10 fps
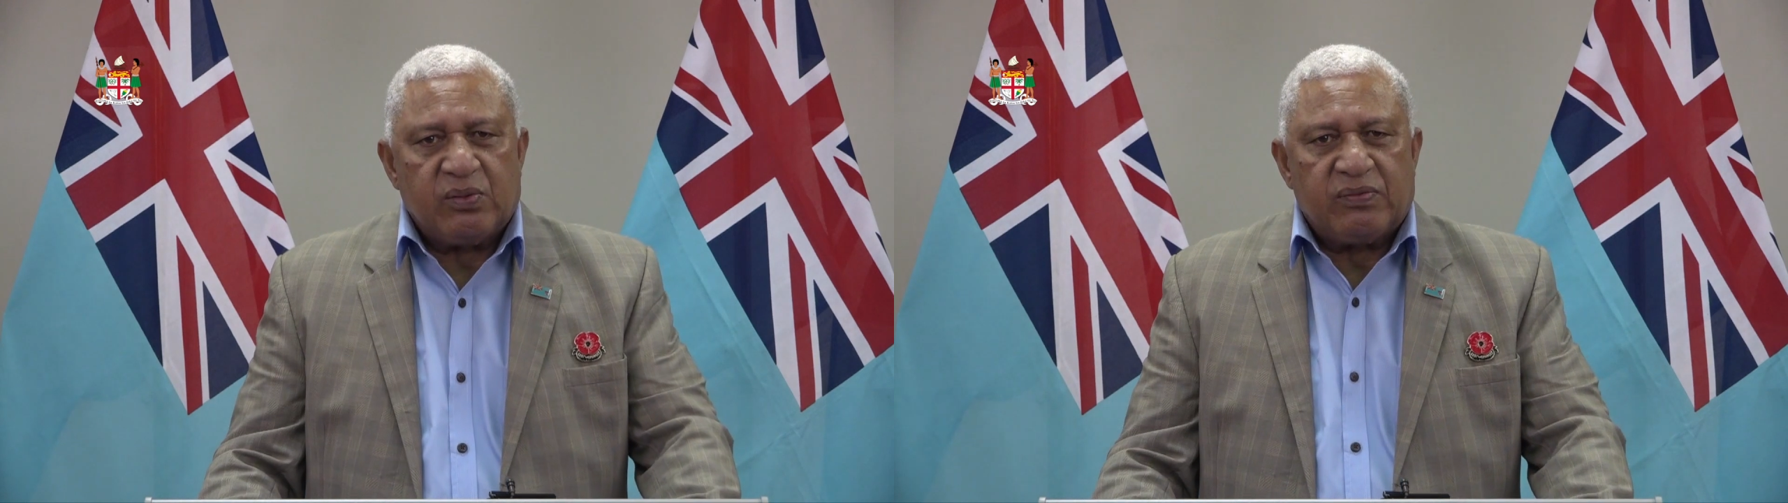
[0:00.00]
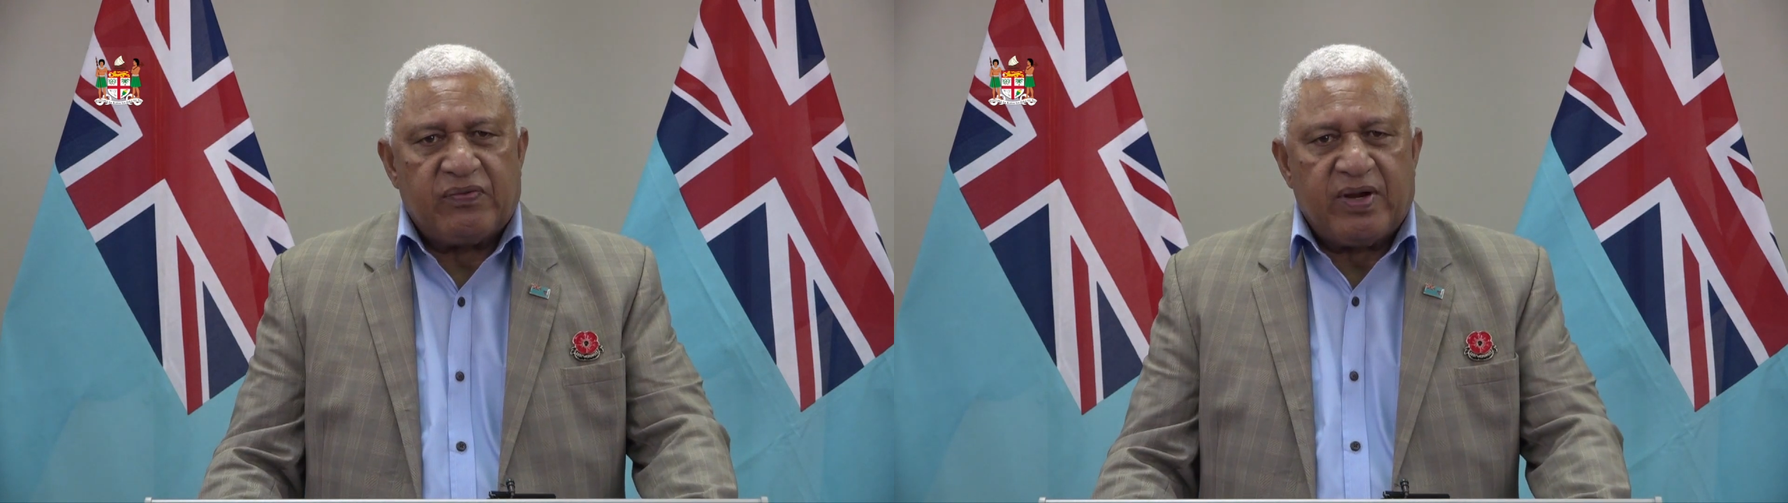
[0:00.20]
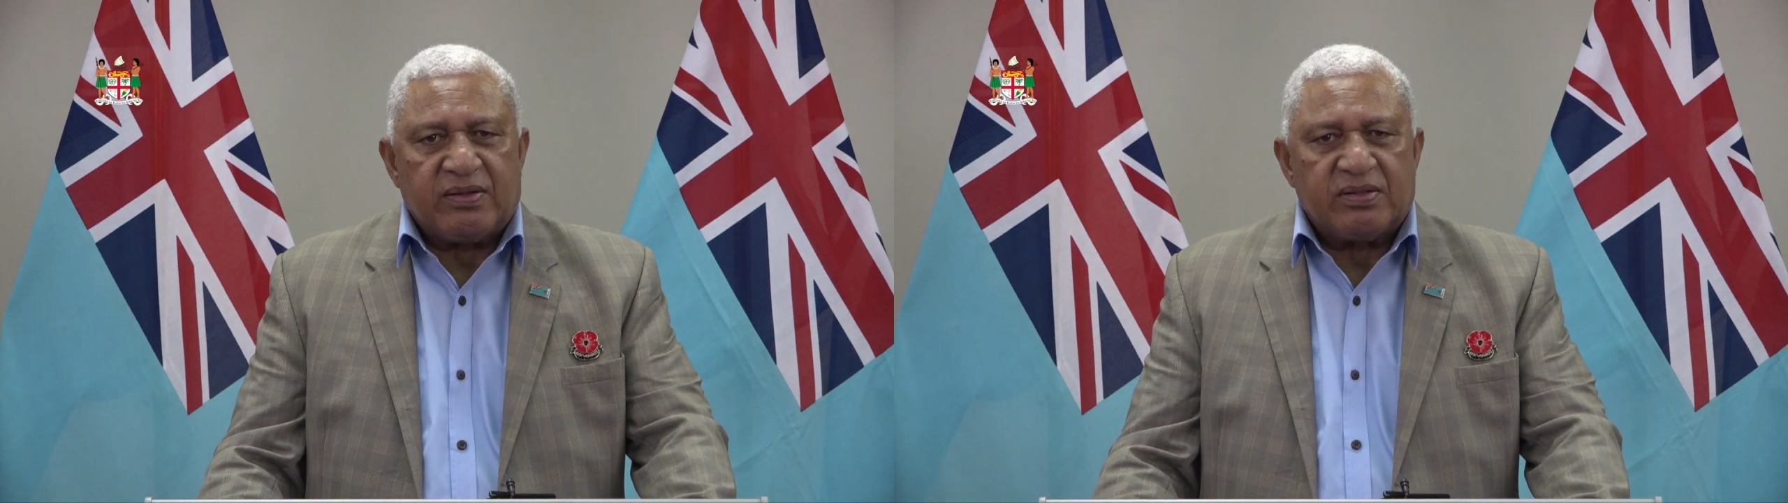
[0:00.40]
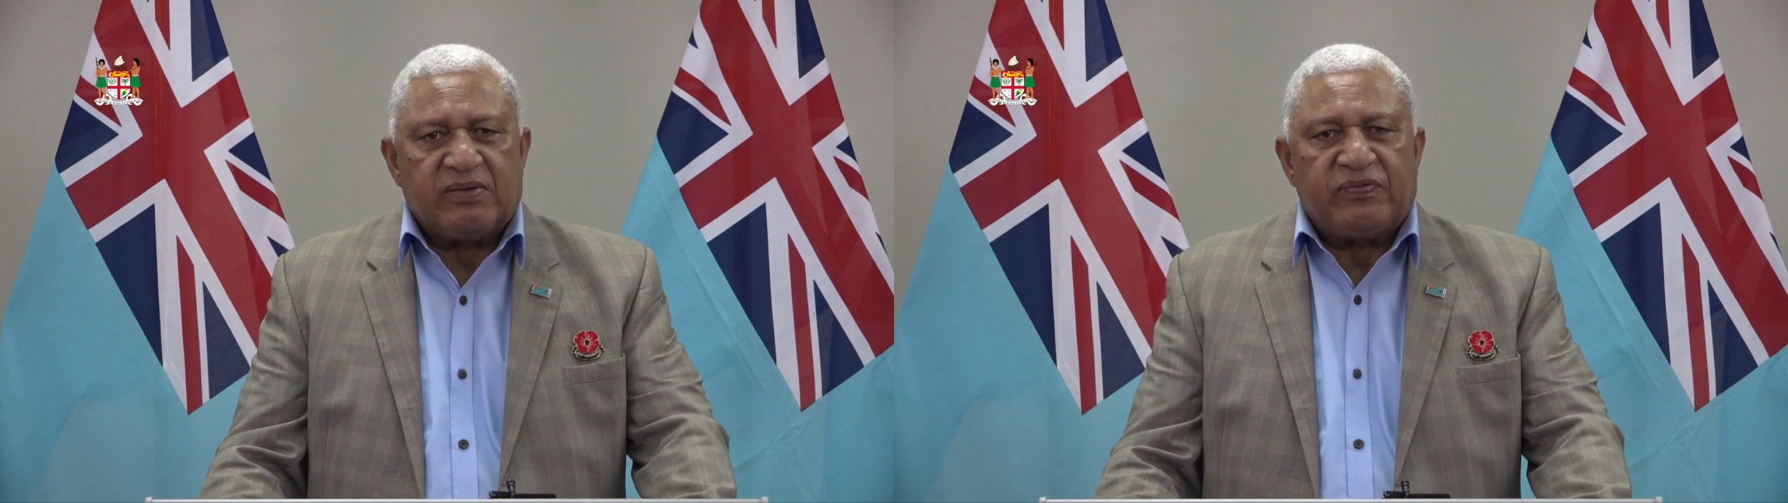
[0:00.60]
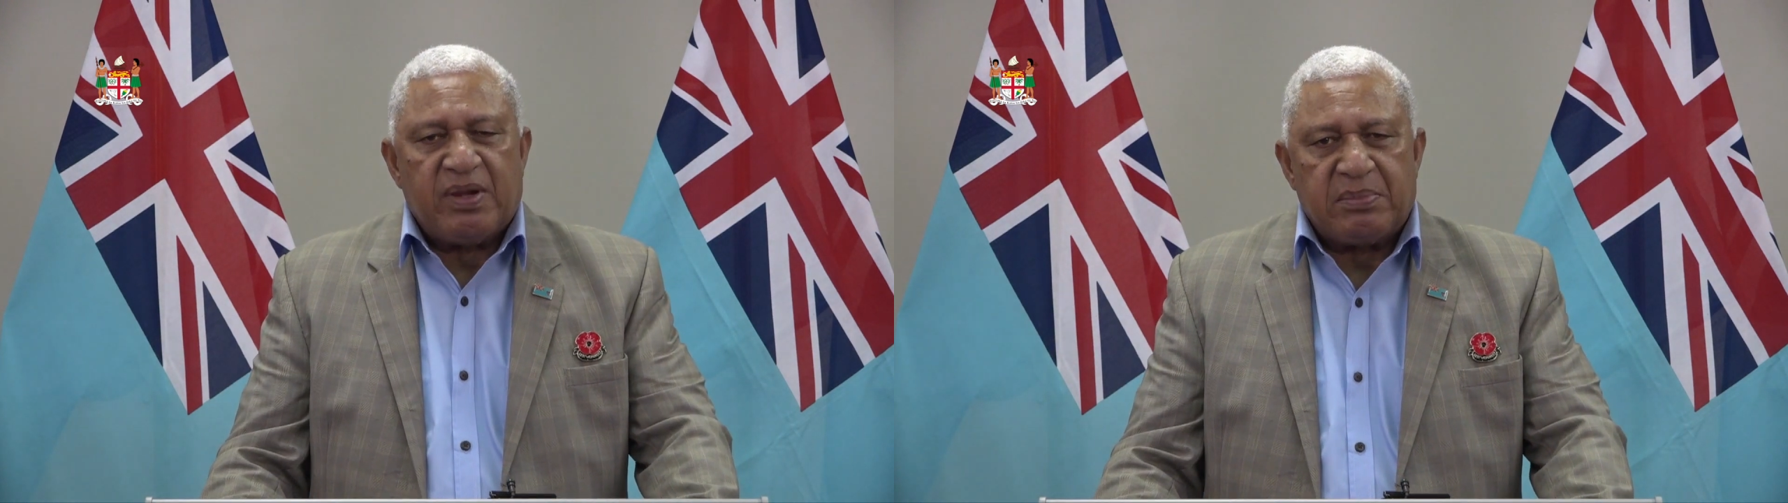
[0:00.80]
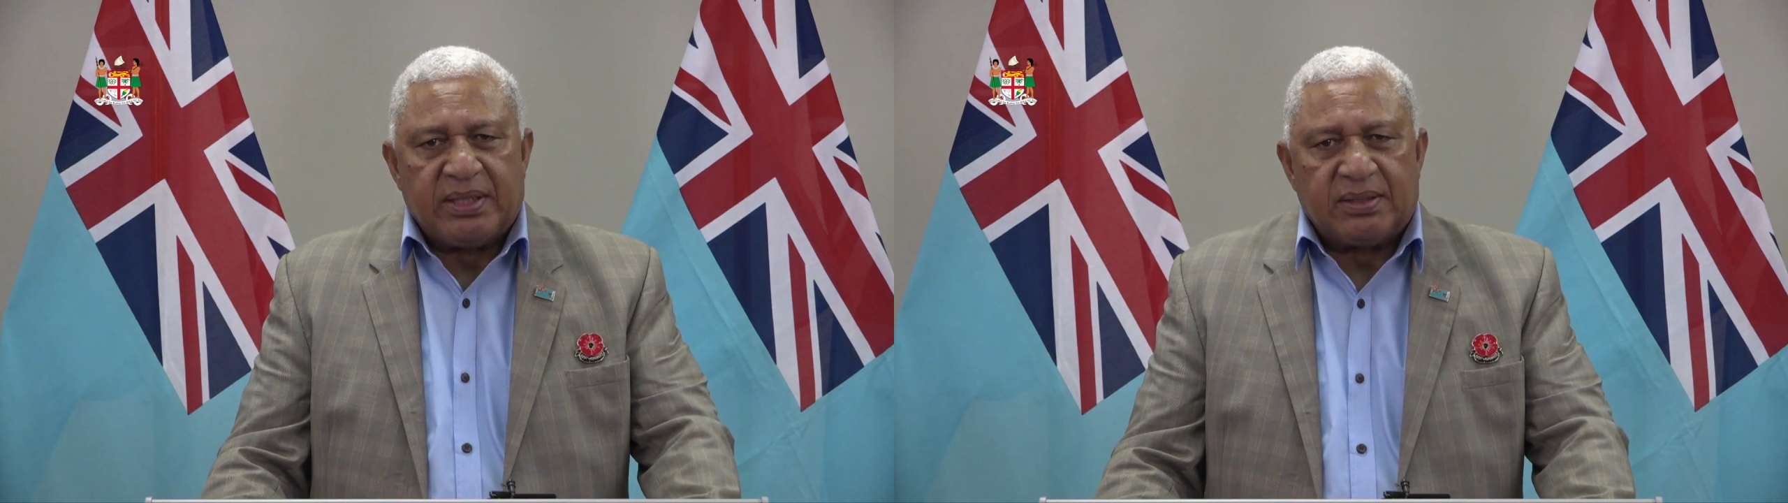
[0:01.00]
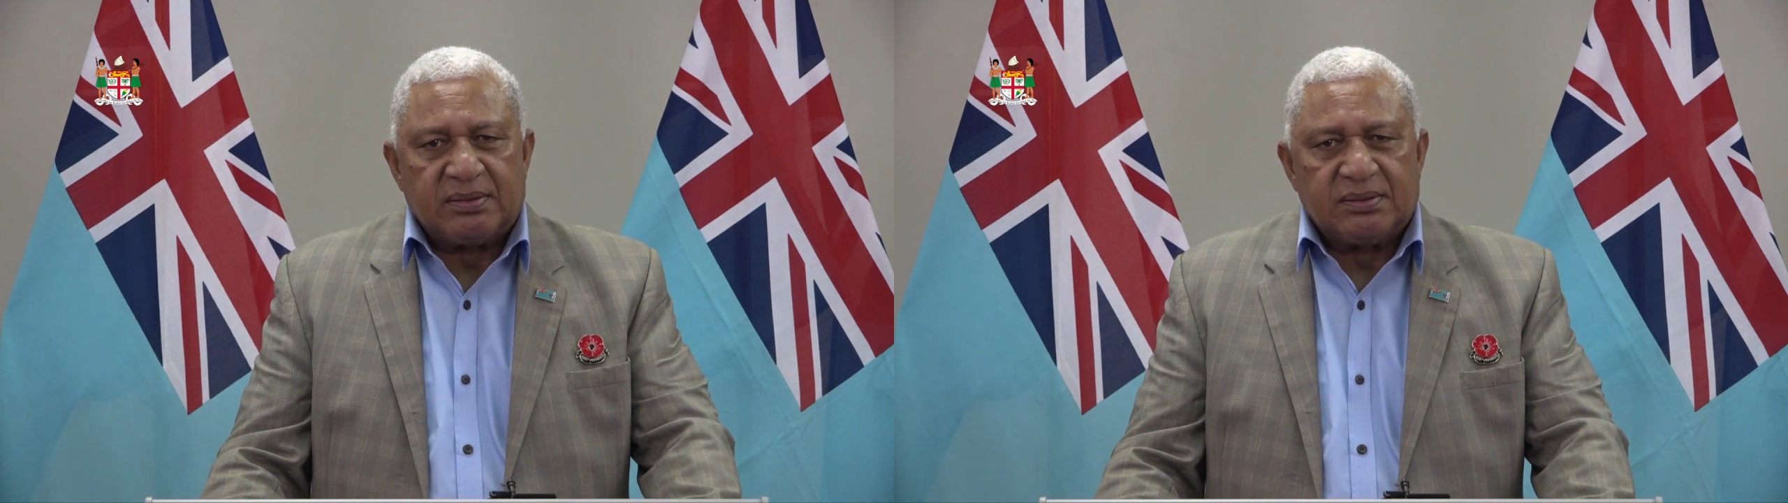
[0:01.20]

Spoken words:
with friends and family,